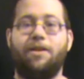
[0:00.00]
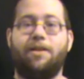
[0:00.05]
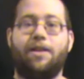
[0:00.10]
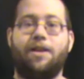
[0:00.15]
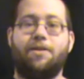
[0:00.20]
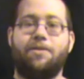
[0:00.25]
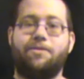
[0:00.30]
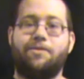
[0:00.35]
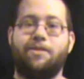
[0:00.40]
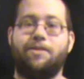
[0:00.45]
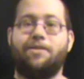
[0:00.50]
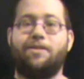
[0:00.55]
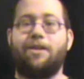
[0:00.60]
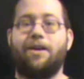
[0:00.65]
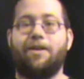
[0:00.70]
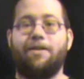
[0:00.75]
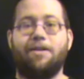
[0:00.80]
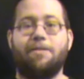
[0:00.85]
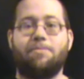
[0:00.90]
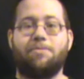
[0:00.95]
Now it's an
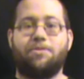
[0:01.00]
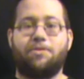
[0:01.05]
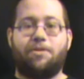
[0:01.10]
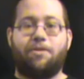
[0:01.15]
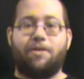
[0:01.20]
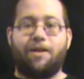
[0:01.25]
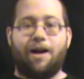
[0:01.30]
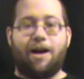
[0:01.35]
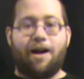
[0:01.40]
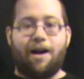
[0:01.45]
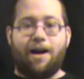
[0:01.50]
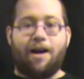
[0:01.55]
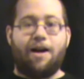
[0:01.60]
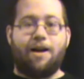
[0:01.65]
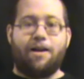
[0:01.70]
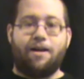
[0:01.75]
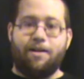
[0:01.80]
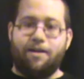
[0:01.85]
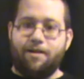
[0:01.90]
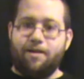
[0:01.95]
entire episode,
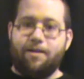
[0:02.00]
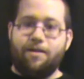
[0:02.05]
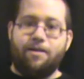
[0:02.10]
haha.